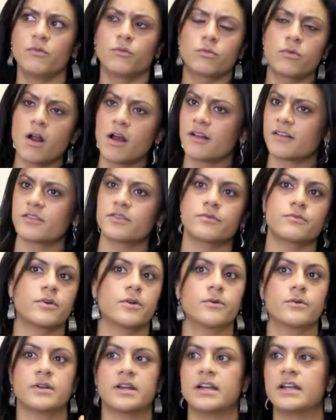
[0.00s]
rocks
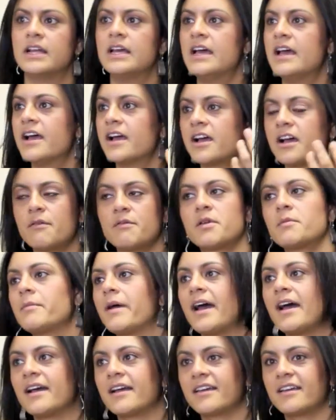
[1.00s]
thrown and coming
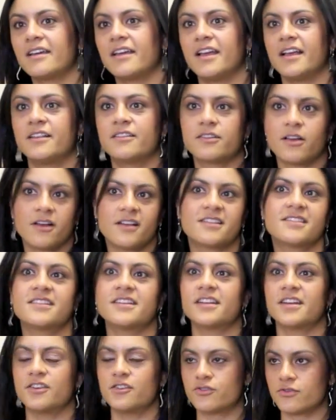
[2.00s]
back
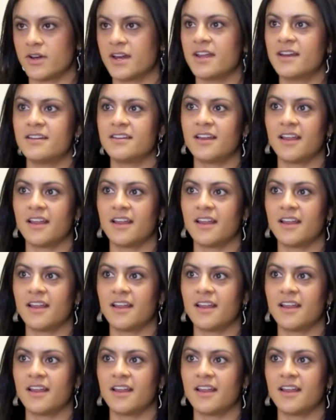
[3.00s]
exhausted and drained,